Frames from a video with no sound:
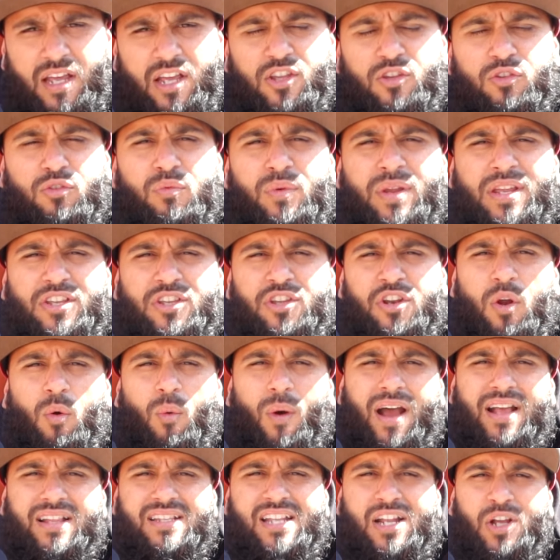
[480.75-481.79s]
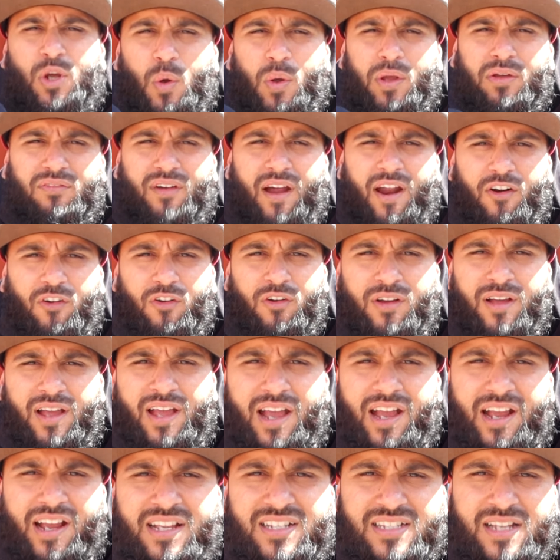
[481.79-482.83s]
You know why it's not going viral?
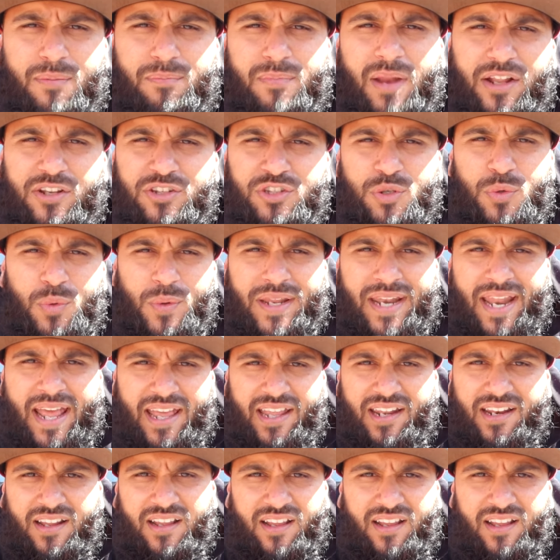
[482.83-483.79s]
Because I'm not doing it.